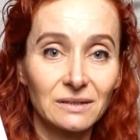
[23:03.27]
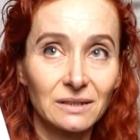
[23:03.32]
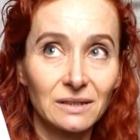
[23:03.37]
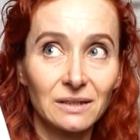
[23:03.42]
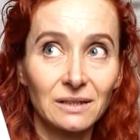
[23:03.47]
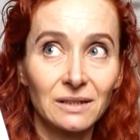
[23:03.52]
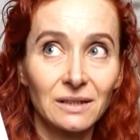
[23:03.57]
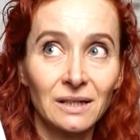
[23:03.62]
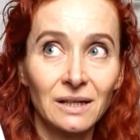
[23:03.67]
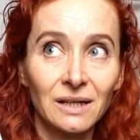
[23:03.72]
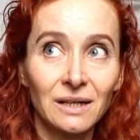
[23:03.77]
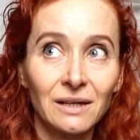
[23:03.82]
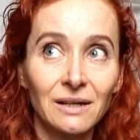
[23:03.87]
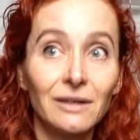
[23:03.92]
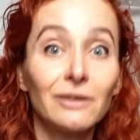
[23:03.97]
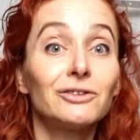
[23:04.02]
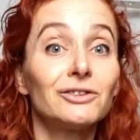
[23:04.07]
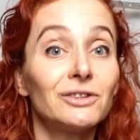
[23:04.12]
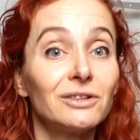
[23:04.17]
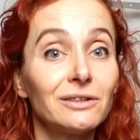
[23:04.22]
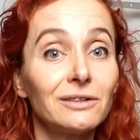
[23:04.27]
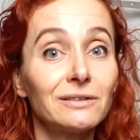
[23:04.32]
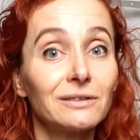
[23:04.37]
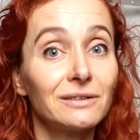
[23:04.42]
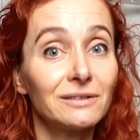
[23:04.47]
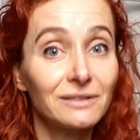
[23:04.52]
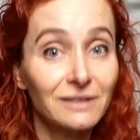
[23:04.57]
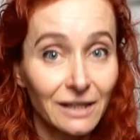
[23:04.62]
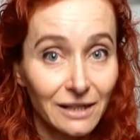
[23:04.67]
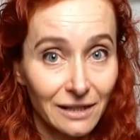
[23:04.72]
think she
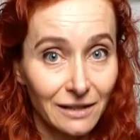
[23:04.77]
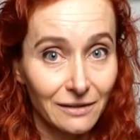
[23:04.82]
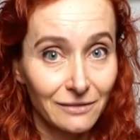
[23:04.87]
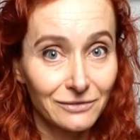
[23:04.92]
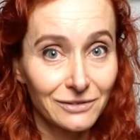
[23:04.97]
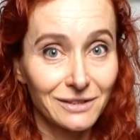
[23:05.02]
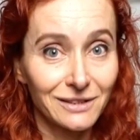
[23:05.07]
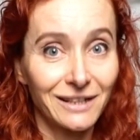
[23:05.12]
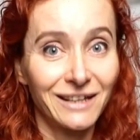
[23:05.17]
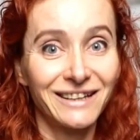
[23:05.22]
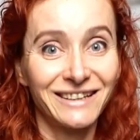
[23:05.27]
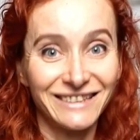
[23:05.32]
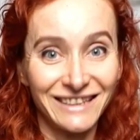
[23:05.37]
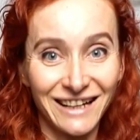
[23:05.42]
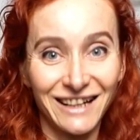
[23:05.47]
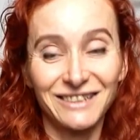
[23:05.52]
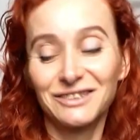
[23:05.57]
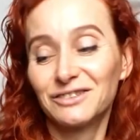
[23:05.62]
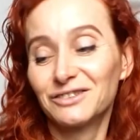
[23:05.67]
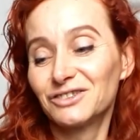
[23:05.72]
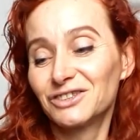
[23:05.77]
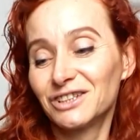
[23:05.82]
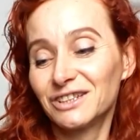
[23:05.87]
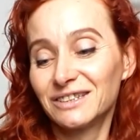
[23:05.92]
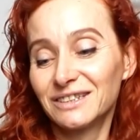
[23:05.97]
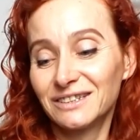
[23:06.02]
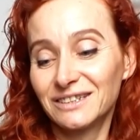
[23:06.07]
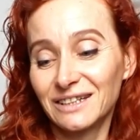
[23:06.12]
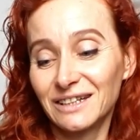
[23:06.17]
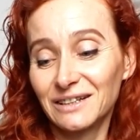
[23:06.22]
deserves that, and she
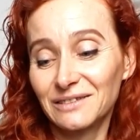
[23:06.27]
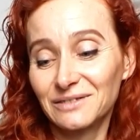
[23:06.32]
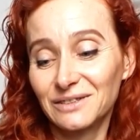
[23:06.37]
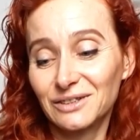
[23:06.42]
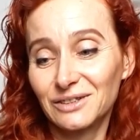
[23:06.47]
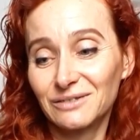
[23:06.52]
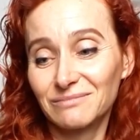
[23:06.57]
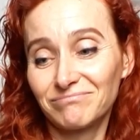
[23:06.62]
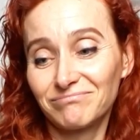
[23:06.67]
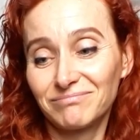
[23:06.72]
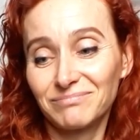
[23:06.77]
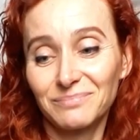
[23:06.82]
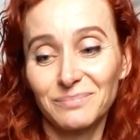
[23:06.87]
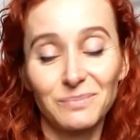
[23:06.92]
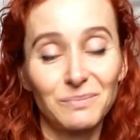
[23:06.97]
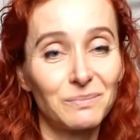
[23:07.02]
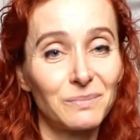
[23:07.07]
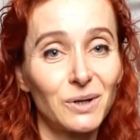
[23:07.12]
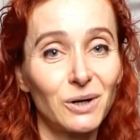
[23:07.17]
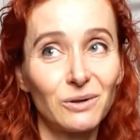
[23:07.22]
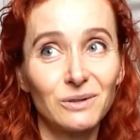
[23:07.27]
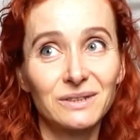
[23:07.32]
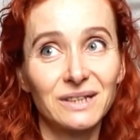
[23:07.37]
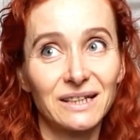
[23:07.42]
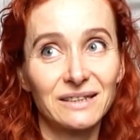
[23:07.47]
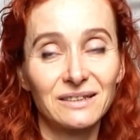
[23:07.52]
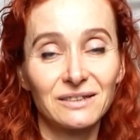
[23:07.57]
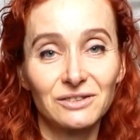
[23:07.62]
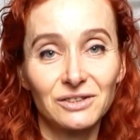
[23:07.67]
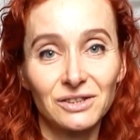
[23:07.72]
deserves all the
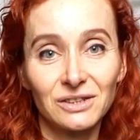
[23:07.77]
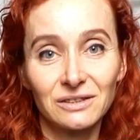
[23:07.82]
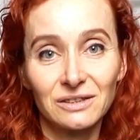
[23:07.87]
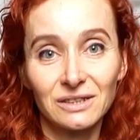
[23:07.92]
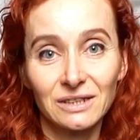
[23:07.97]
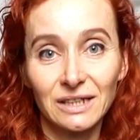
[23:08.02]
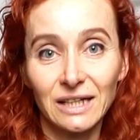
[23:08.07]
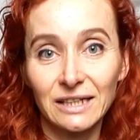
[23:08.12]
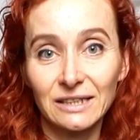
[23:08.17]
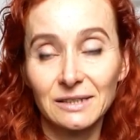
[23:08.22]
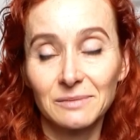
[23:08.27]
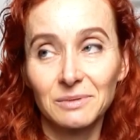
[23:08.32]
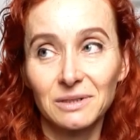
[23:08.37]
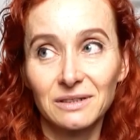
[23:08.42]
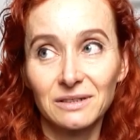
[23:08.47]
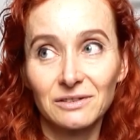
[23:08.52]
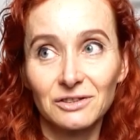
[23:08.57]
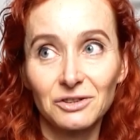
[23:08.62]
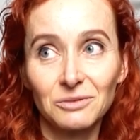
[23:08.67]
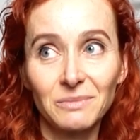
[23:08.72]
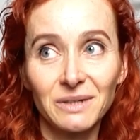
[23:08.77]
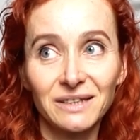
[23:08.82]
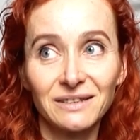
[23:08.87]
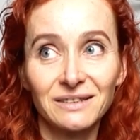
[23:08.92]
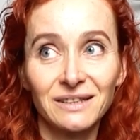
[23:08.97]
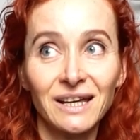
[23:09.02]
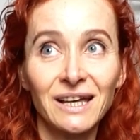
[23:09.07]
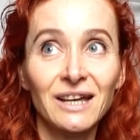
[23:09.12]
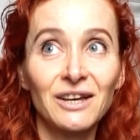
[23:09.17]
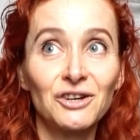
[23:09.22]
attention she gets because she
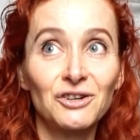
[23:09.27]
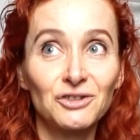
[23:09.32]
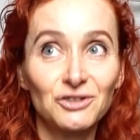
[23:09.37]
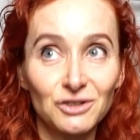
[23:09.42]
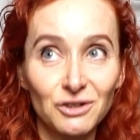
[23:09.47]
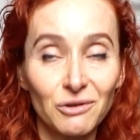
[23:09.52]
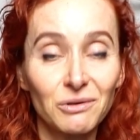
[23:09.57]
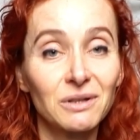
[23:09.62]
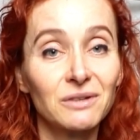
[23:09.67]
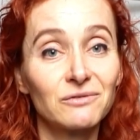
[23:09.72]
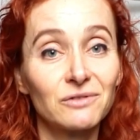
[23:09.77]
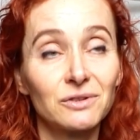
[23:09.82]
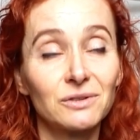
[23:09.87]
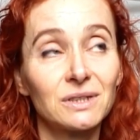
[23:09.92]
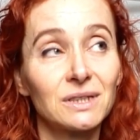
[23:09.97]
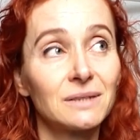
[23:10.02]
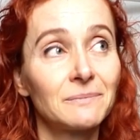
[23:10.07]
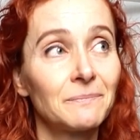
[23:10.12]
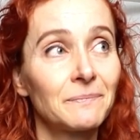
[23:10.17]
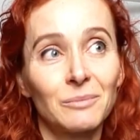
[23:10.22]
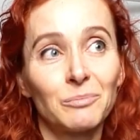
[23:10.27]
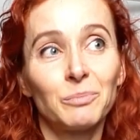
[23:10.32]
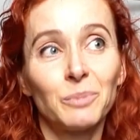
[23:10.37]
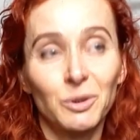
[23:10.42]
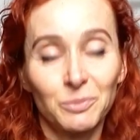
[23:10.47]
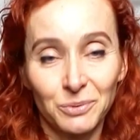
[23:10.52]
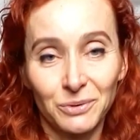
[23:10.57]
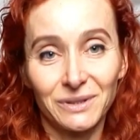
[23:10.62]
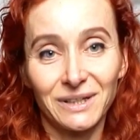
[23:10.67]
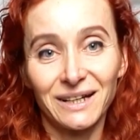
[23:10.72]
made sewing very
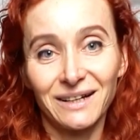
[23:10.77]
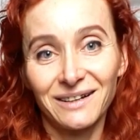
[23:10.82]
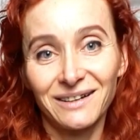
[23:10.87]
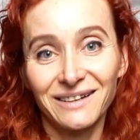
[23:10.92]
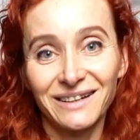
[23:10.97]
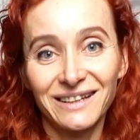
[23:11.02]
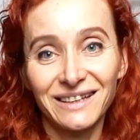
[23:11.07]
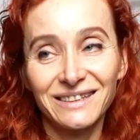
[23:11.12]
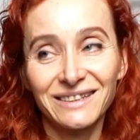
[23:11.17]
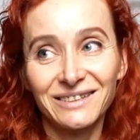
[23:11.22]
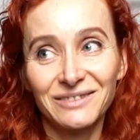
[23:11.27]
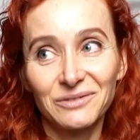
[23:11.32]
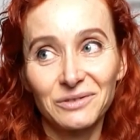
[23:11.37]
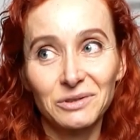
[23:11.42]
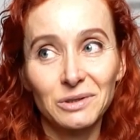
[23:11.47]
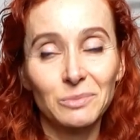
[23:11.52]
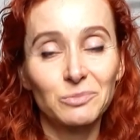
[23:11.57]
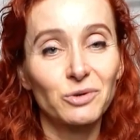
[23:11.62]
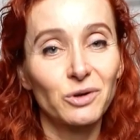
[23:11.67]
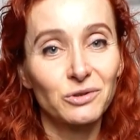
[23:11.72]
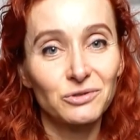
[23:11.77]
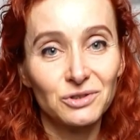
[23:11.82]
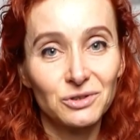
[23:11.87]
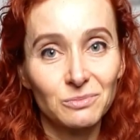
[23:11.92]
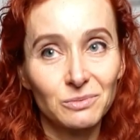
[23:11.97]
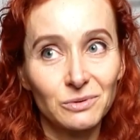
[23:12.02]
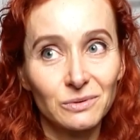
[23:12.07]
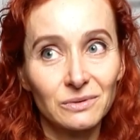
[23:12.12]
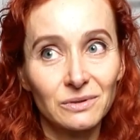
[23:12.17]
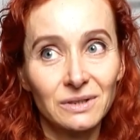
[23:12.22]
popular and very
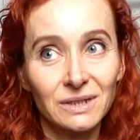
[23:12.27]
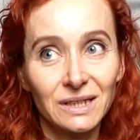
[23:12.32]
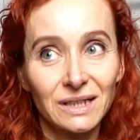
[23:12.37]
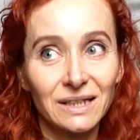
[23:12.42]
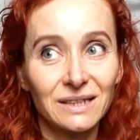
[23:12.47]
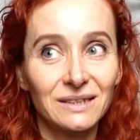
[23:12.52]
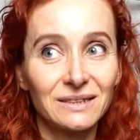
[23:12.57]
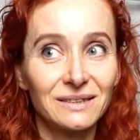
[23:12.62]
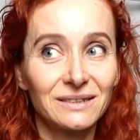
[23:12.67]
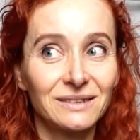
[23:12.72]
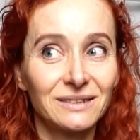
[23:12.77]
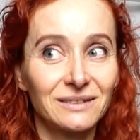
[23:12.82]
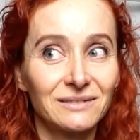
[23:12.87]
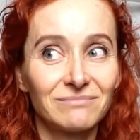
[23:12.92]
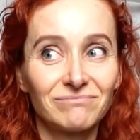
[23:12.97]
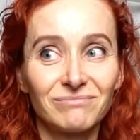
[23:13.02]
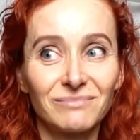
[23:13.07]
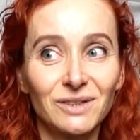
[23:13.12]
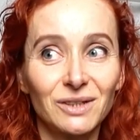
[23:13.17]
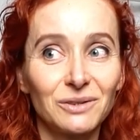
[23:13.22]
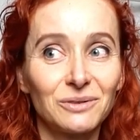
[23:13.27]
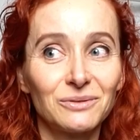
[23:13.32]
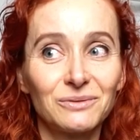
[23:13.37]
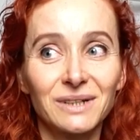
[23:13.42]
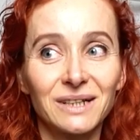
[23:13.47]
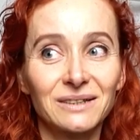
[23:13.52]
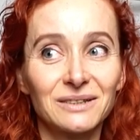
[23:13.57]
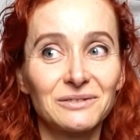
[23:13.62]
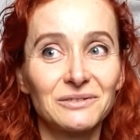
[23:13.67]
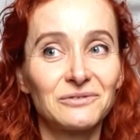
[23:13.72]
approachable, and did no
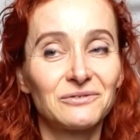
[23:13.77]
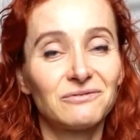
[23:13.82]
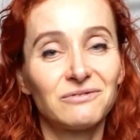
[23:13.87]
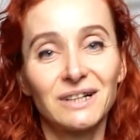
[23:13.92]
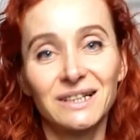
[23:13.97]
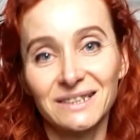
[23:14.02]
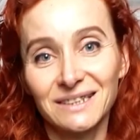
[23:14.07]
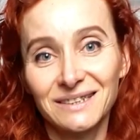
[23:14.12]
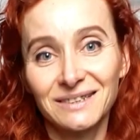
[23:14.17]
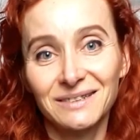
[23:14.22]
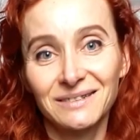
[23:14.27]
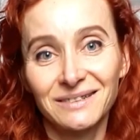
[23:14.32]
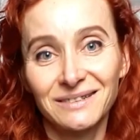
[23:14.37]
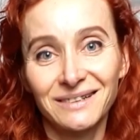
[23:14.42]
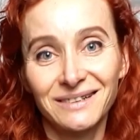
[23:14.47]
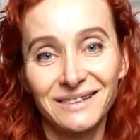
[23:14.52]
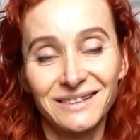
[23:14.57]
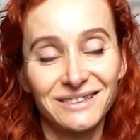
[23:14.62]
kind of fuss.